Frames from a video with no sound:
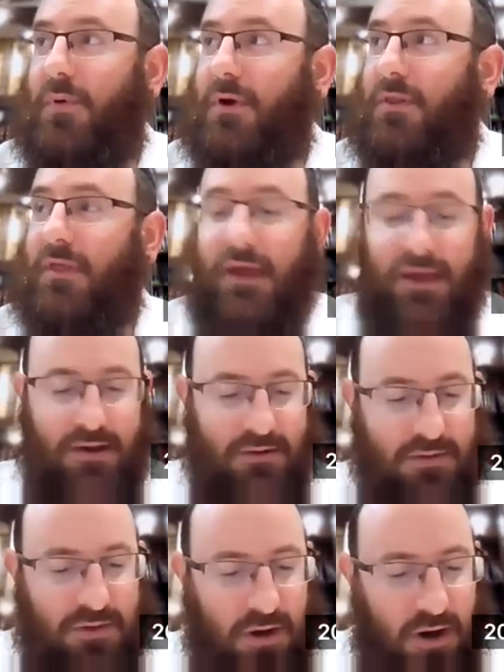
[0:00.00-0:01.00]
But
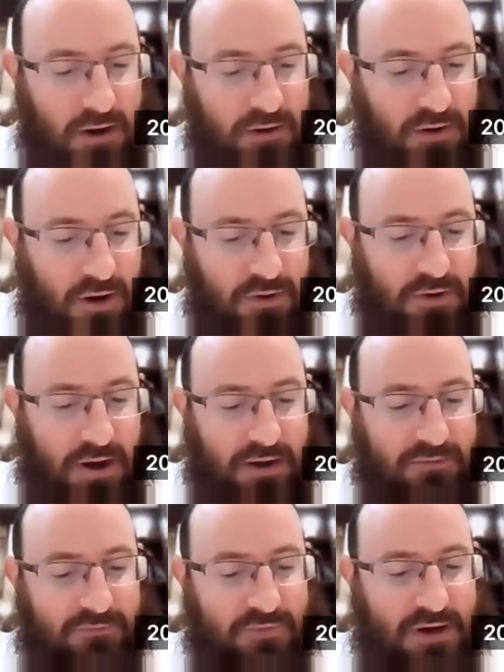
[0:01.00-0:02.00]
then the on the other
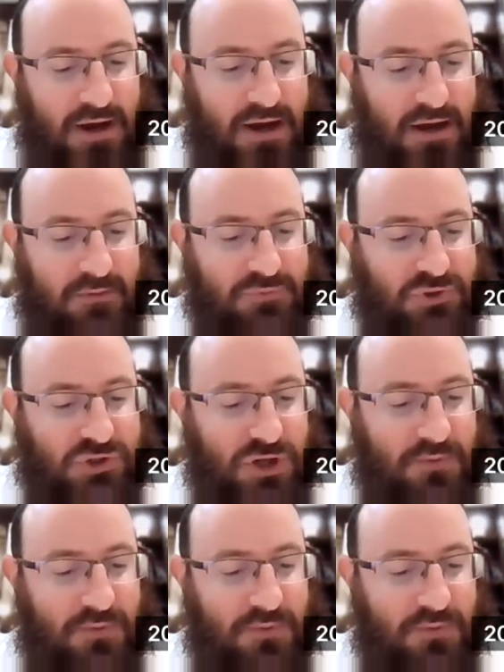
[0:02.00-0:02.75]
hand, v'gam